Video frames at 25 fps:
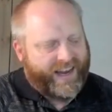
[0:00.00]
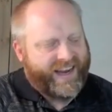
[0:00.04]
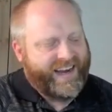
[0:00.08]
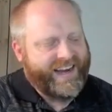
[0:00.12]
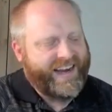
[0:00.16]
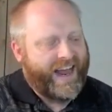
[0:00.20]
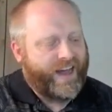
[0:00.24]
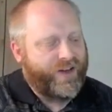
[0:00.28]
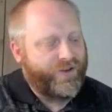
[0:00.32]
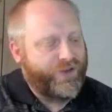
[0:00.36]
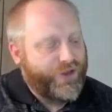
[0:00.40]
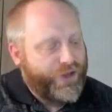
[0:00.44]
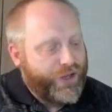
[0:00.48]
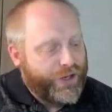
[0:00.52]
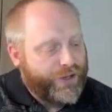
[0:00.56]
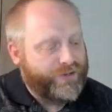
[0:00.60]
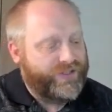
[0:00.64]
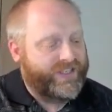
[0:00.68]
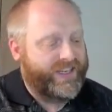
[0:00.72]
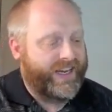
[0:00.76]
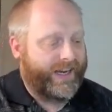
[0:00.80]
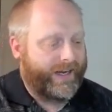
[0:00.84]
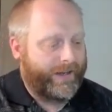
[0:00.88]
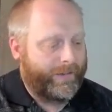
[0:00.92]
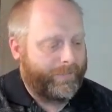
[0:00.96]
Now
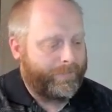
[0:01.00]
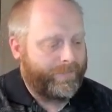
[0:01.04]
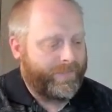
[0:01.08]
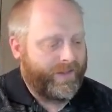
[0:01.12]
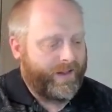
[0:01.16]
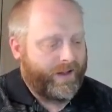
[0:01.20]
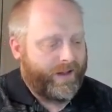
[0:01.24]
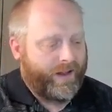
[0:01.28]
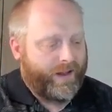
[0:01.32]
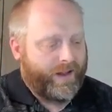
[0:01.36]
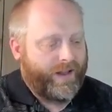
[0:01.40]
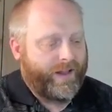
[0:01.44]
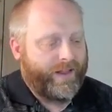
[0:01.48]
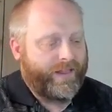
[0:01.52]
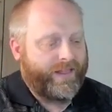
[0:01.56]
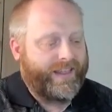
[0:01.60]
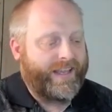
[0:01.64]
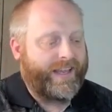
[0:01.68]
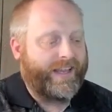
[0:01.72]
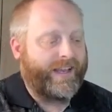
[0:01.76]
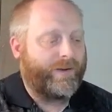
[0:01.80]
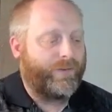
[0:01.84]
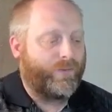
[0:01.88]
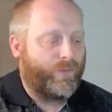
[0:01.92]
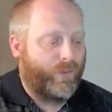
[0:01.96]
using
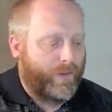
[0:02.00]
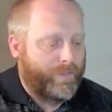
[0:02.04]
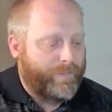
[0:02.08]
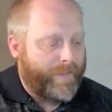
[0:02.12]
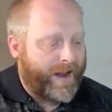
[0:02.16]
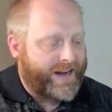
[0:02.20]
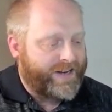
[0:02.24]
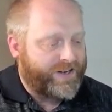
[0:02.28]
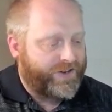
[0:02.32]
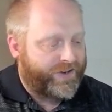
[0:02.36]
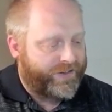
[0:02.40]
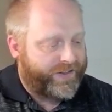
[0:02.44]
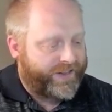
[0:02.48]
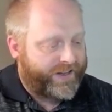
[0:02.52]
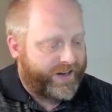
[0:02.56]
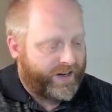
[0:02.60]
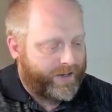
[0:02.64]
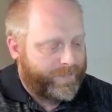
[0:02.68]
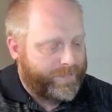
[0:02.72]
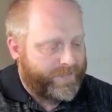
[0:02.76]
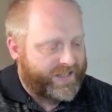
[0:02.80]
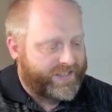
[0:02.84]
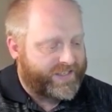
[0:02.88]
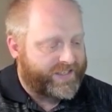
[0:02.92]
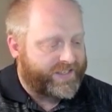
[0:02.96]
the remainder
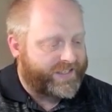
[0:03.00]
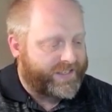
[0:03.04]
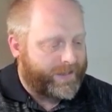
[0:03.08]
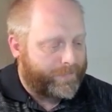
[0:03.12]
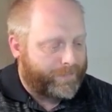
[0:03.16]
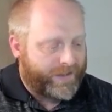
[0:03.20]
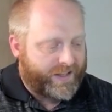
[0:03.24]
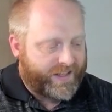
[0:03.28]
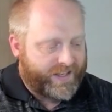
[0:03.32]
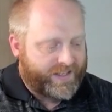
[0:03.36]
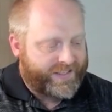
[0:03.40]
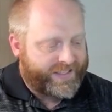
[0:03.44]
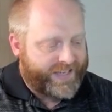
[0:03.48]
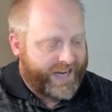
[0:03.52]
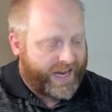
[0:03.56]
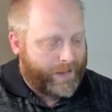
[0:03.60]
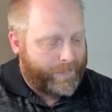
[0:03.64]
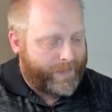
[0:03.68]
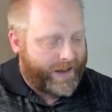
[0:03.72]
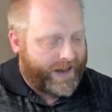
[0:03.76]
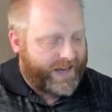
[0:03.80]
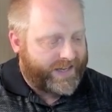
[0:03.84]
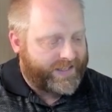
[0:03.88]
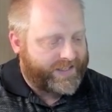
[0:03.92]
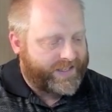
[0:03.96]
theorem, this is simply the
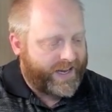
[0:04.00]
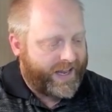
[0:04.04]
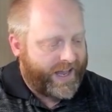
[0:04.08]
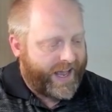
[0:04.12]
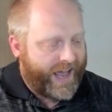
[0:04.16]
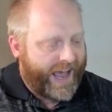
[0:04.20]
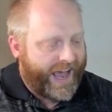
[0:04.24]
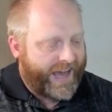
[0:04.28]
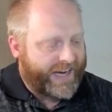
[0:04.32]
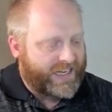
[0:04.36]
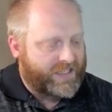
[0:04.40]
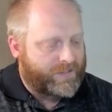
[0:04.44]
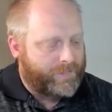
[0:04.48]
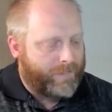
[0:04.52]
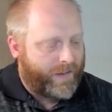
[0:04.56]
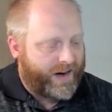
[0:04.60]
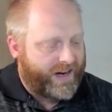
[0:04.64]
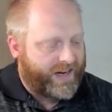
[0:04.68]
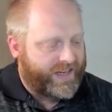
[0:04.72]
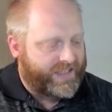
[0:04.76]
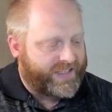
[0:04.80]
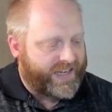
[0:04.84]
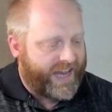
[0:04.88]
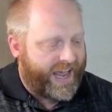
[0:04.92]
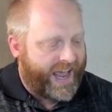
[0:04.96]
same as x
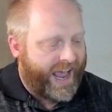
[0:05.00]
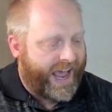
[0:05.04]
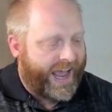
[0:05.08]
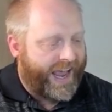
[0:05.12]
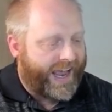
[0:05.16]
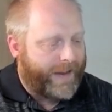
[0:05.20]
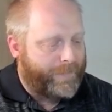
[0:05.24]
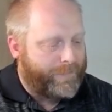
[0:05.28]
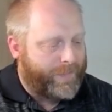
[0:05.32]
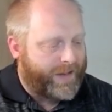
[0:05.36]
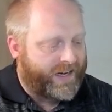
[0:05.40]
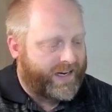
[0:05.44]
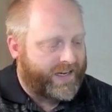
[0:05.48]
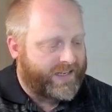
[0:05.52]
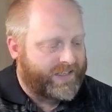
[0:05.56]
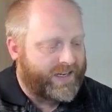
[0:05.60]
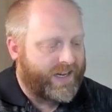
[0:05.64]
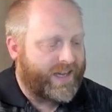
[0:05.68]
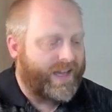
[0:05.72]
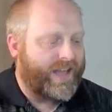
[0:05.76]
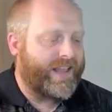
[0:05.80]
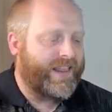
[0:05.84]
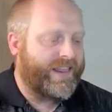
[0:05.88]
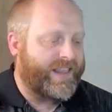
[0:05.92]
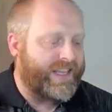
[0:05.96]
minus a because
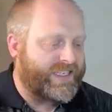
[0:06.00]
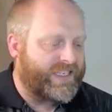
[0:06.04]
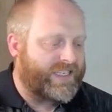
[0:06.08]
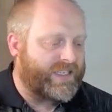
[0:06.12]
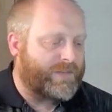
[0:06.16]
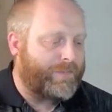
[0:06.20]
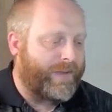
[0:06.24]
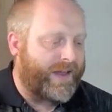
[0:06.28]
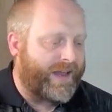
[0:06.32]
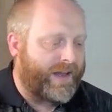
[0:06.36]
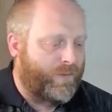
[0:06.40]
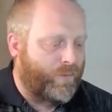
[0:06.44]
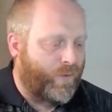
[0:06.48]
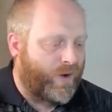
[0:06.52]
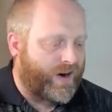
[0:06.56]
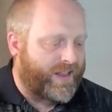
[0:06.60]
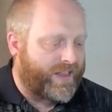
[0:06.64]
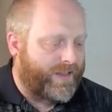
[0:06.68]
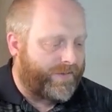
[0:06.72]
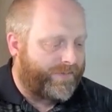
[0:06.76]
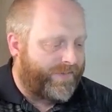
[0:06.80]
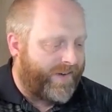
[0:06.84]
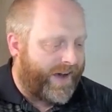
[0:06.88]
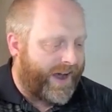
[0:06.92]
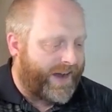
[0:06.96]
this is being one of
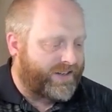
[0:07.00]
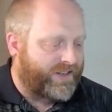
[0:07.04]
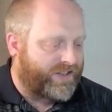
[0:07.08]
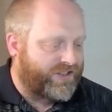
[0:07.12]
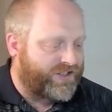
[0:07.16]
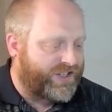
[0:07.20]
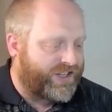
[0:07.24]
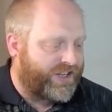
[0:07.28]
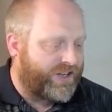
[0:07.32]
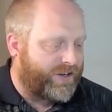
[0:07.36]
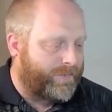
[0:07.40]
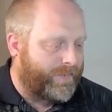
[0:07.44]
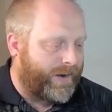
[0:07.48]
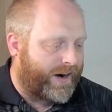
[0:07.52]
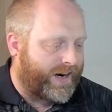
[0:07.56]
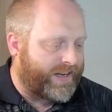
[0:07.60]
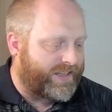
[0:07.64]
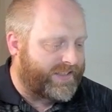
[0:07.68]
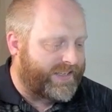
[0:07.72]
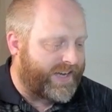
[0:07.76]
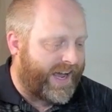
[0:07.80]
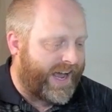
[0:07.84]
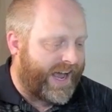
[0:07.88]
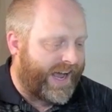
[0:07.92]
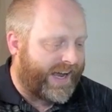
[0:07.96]
the factors, q
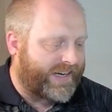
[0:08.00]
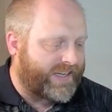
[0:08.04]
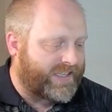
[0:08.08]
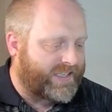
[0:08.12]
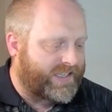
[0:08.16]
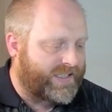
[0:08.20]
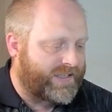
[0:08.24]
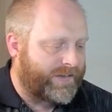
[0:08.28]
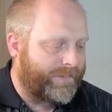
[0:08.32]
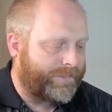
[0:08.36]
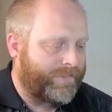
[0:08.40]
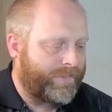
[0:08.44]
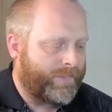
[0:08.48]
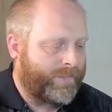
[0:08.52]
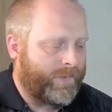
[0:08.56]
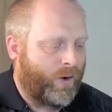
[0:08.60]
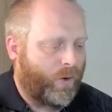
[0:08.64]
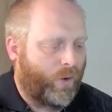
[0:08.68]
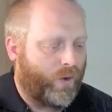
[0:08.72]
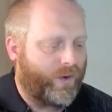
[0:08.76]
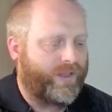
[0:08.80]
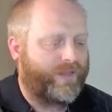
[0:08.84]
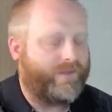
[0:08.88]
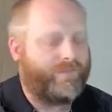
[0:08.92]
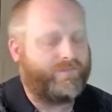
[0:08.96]
minus x
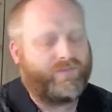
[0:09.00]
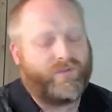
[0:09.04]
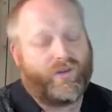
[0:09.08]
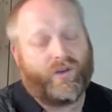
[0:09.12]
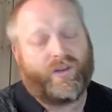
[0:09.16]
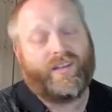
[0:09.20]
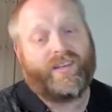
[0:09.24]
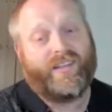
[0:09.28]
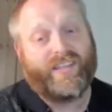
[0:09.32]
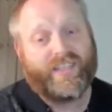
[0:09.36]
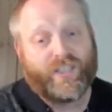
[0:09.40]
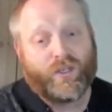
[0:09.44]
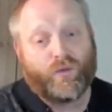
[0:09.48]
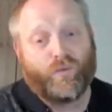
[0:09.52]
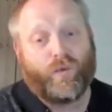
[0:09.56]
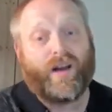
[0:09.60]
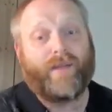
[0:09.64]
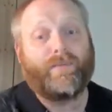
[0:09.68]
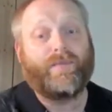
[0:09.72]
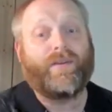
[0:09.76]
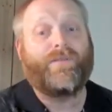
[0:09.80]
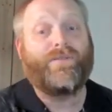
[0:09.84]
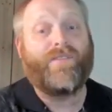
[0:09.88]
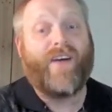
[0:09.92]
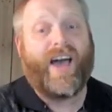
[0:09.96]
or sorry, this is what
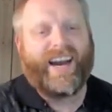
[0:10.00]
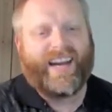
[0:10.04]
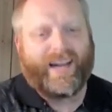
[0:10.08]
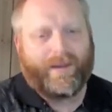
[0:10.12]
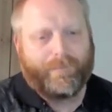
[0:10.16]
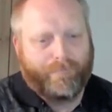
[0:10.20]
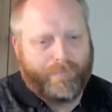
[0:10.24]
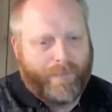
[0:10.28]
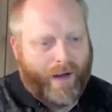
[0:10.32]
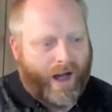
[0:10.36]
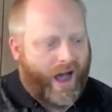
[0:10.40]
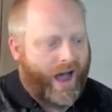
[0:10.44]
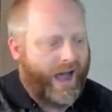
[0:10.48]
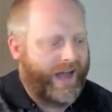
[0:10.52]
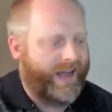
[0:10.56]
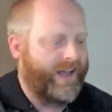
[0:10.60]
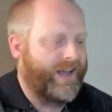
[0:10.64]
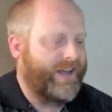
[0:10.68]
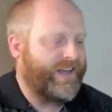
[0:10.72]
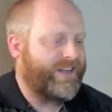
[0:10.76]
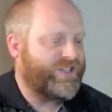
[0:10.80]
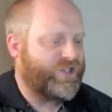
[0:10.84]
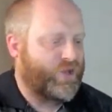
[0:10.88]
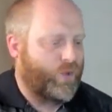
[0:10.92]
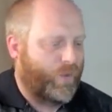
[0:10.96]
I'm dividing by.
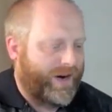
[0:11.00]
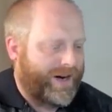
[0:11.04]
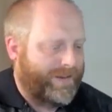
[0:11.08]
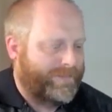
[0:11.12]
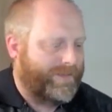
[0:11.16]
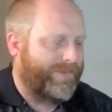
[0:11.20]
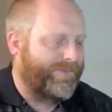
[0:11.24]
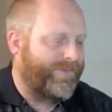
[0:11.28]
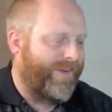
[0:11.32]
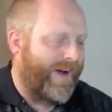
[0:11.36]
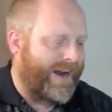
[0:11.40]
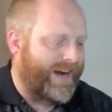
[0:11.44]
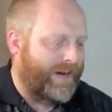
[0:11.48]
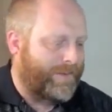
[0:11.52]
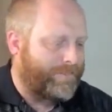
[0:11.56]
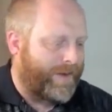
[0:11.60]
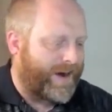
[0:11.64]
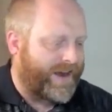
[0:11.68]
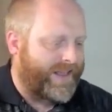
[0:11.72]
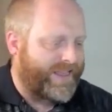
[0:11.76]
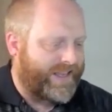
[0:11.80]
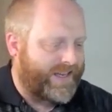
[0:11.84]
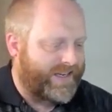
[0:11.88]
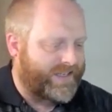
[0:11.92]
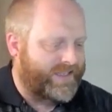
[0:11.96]
So when I'm dividing
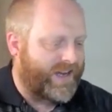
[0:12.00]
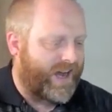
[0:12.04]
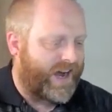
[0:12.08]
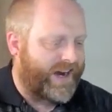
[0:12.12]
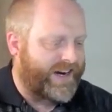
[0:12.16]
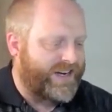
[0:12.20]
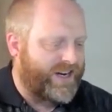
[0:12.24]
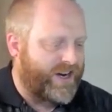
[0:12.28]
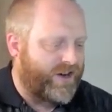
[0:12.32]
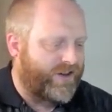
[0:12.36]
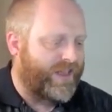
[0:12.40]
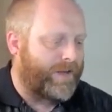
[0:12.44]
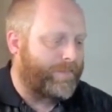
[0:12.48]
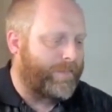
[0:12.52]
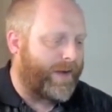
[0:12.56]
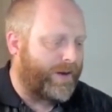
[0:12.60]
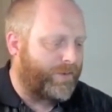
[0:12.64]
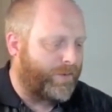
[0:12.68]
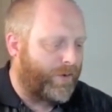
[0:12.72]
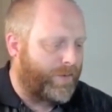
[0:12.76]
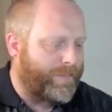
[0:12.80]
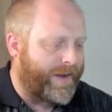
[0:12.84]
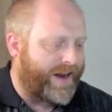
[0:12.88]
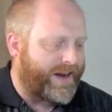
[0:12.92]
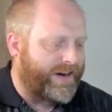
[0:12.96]
by this, I know that my
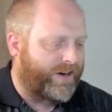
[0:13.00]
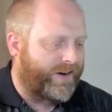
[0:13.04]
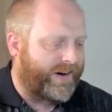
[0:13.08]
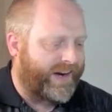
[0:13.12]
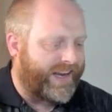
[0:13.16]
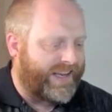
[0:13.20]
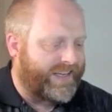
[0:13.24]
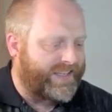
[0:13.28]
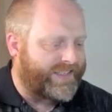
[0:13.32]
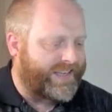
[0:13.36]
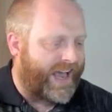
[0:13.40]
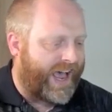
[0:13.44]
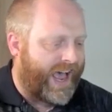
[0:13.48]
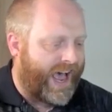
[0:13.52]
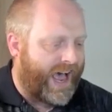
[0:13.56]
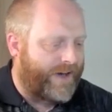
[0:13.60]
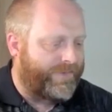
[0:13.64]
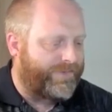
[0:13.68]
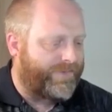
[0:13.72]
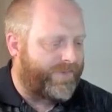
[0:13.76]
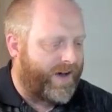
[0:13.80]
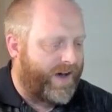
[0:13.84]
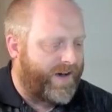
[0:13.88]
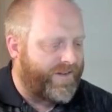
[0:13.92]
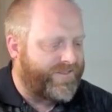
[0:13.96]
remainder is
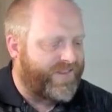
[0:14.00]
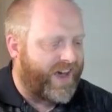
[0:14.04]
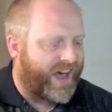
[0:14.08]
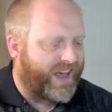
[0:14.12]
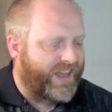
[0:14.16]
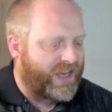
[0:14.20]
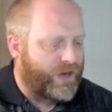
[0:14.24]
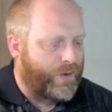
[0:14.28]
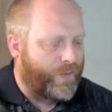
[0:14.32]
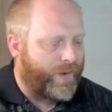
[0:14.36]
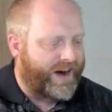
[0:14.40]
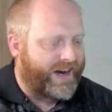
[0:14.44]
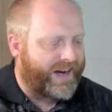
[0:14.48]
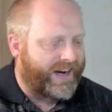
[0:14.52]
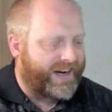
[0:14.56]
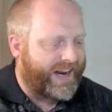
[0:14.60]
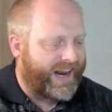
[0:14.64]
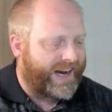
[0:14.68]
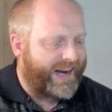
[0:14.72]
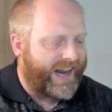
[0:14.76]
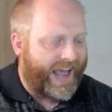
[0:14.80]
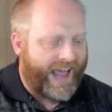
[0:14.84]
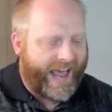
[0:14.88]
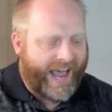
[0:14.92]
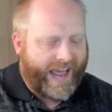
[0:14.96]
f evaluated
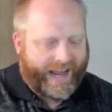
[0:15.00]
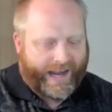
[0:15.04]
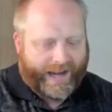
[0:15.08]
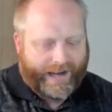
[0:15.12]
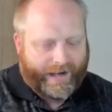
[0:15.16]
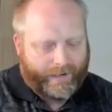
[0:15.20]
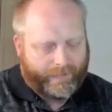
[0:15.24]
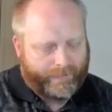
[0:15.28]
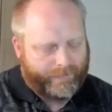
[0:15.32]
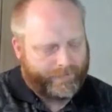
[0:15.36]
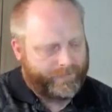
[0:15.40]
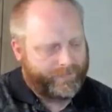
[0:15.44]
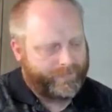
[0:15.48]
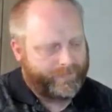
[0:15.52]
at a.